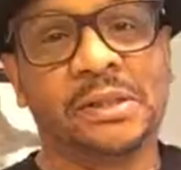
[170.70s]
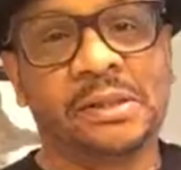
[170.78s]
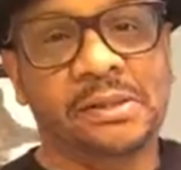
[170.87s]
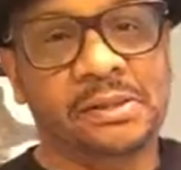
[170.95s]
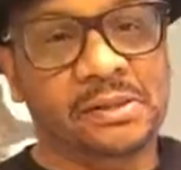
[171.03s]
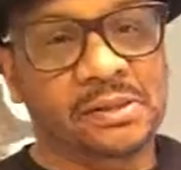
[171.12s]

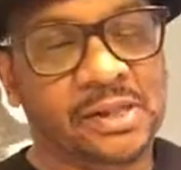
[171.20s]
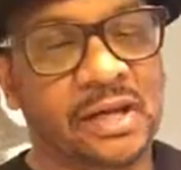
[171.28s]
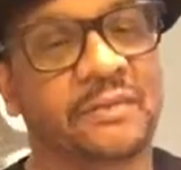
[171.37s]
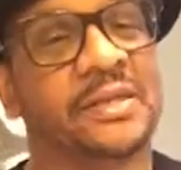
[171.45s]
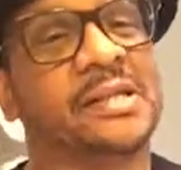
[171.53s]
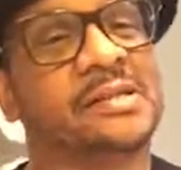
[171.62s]

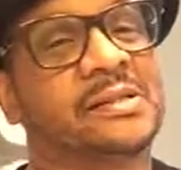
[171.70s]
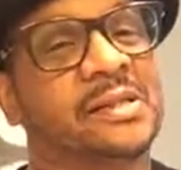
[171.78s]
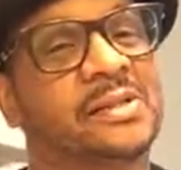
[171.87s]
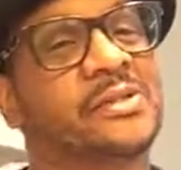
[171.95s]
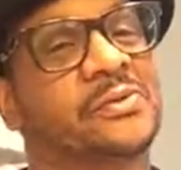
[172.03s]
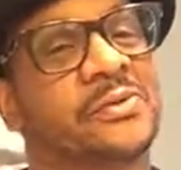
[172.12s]
Southeast
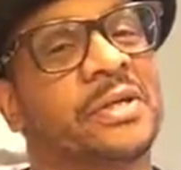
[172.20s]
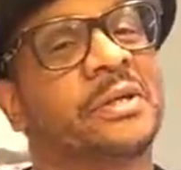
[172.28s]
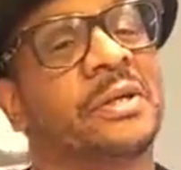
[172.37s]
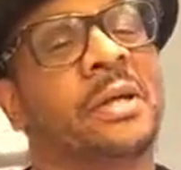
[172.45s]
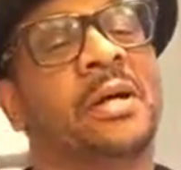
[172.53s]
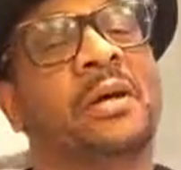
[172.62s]
6th
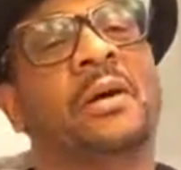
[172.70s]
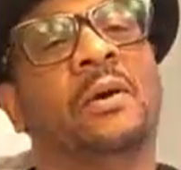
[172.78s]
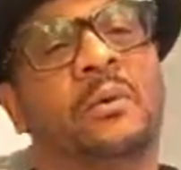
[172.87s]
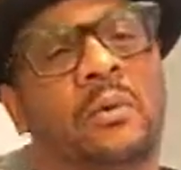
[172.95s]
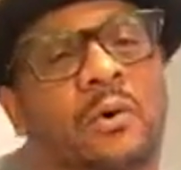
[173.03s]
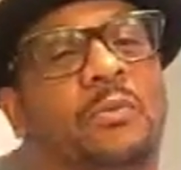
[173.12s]
Street,
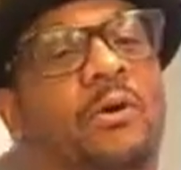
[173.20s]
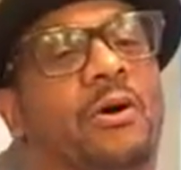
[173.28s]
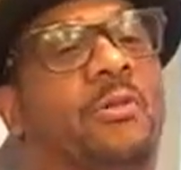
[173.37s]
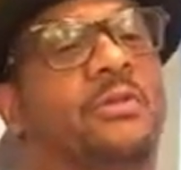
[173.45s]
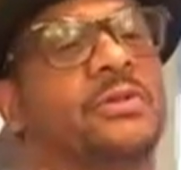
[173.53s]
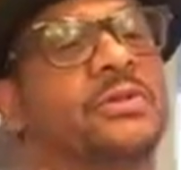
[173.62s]
Rogue
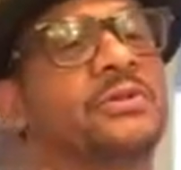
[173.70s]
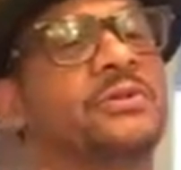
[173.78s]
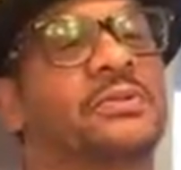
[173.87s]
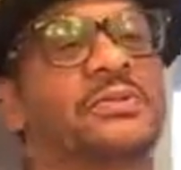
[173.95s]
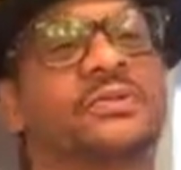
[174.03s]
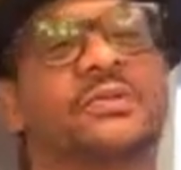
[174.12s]
Barbers,
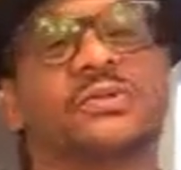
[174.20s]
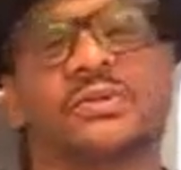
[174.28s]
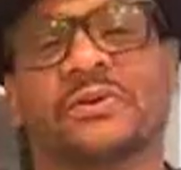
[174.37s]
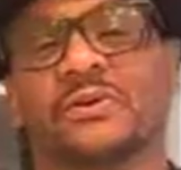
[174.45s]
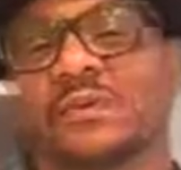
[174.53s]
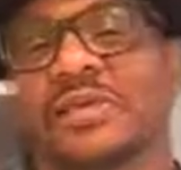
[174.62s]

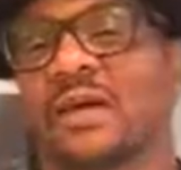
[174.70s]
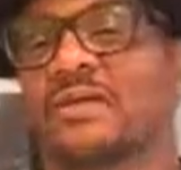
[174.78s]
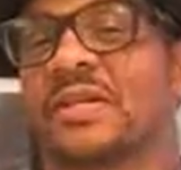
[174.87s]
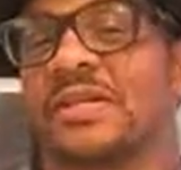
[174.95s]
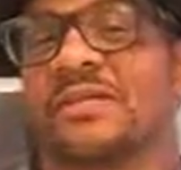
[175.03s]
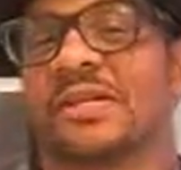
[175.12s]
220
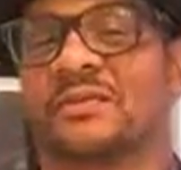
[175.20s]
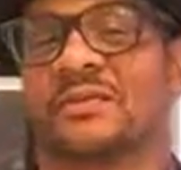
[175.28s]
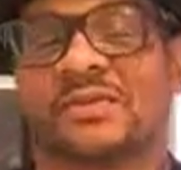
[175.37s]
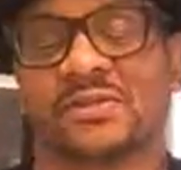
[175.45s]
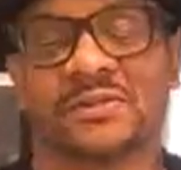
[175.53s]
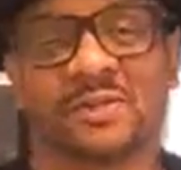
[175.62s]
Southeast
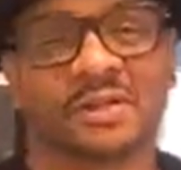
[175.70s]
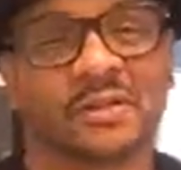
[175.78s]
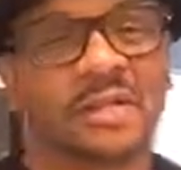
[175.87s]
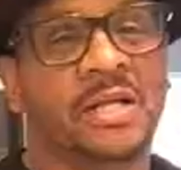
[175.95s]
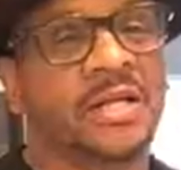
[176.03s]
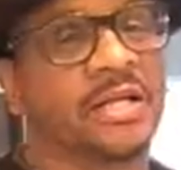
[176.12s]
7th Street,
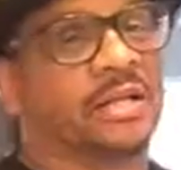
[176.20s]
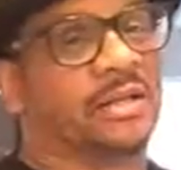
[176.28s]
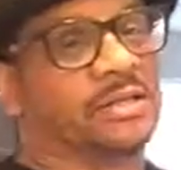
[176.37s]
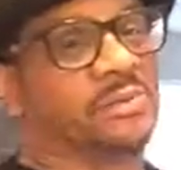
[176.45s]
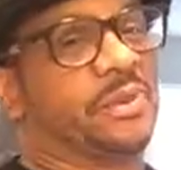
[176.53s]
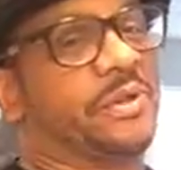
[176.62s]

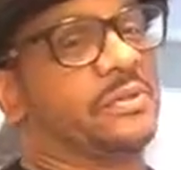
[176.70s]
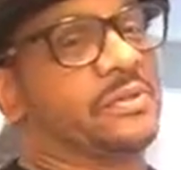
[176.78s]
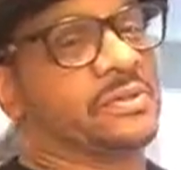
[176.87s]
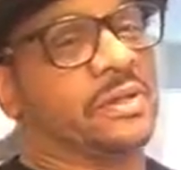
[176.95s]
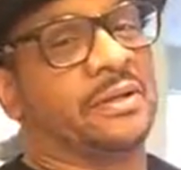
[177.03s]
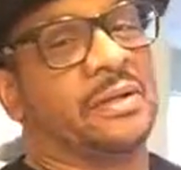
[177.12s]
Gillaspie Hair
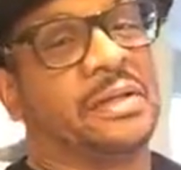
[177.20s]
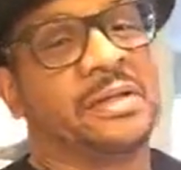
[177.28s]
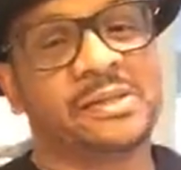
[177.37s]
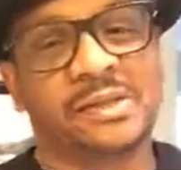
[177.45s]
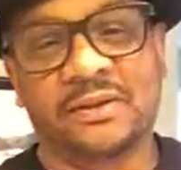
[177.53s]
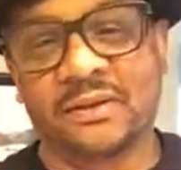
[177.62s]
Design.
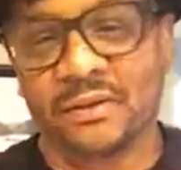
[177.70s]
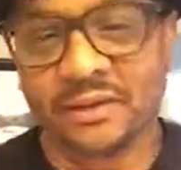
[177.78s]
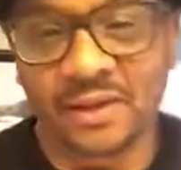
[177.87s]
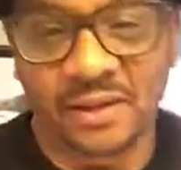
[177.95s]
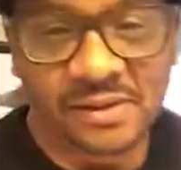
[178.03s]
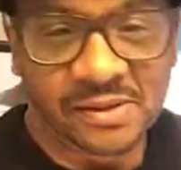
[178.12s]
See you there,
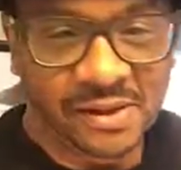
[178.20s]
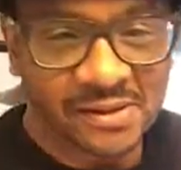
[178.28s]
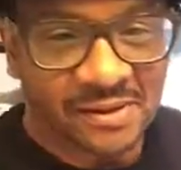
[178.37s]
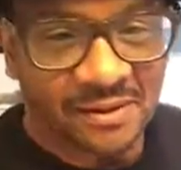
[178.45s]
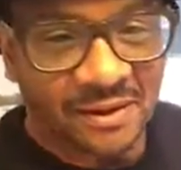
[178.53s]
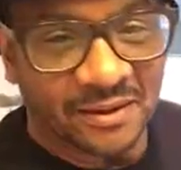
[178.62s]
guys.
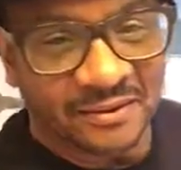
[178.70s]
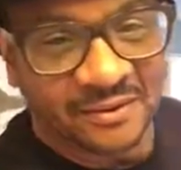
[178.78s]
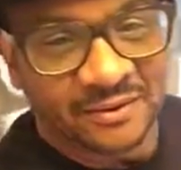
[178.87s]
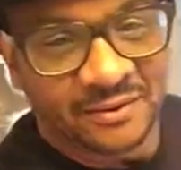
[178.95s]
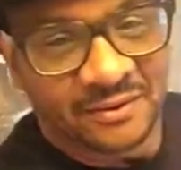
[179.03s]
Thanks a lot.